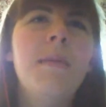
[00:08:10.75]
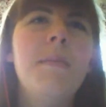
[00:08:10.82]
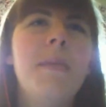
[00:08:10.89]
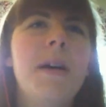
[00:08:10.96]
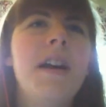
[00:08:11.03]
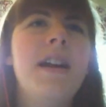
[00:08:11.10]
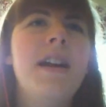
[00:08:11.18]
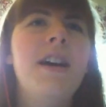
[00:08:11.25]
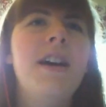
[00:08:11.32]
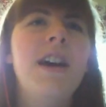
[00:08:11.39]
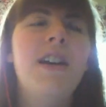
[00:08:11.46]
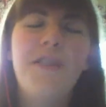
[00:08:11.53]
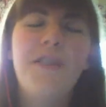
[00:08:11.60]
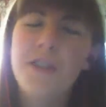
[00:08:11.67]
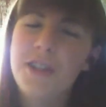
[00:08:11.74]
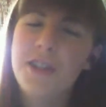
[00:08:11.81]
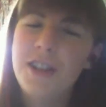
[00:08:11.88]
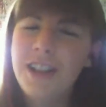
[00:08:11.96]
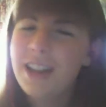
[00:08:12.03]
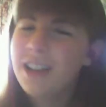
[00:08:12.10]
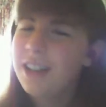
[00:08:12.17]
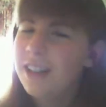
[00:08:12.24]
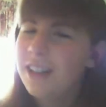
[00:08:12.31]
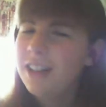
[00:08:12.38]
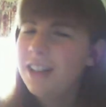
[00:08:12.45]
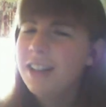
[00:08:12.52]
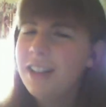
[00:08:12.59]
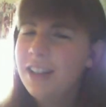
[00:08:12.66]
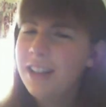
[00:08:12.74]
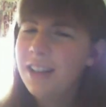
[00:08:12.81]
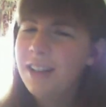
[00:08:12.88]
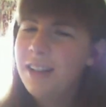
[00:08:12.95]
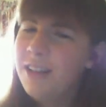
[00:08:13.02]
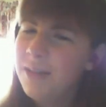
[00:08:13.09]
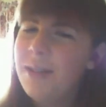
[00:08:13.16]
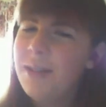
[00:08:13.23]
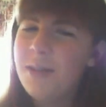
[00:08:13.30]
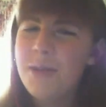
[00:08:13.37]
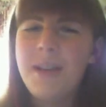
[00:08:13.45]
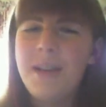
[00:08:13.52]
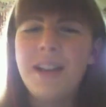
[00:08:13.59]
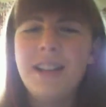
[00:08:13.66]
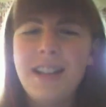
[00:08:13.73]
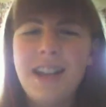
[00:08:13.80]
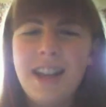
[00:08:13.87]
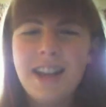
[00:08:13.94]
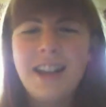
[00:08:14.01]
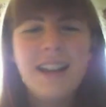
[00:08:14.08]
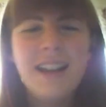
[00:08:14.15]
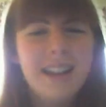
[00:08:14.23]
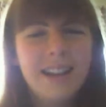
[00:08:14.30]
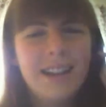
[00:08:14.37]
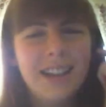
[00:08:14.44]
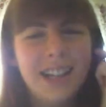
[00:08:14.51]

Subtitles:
But fortunately, my roommates heeded